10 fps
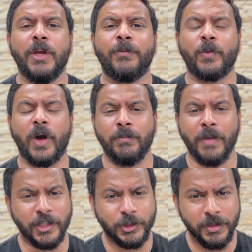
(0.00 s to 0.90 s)
We
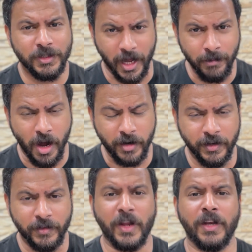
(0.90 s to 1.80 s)
provide management and
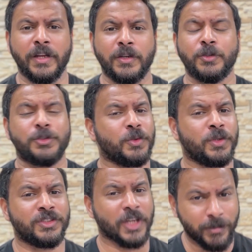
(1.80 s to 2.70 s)
marketing training to
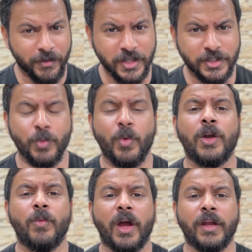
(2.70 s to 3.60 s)
students and professionals
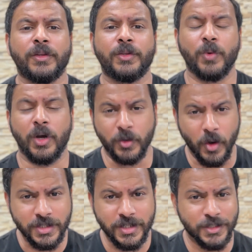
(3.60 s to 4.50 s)
worldwide through our
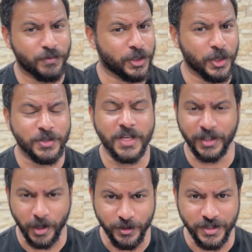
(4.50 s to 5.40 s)
courses,
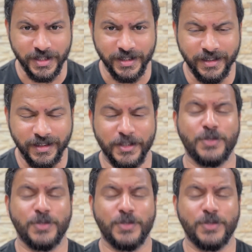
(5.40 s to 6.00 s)
videos and community.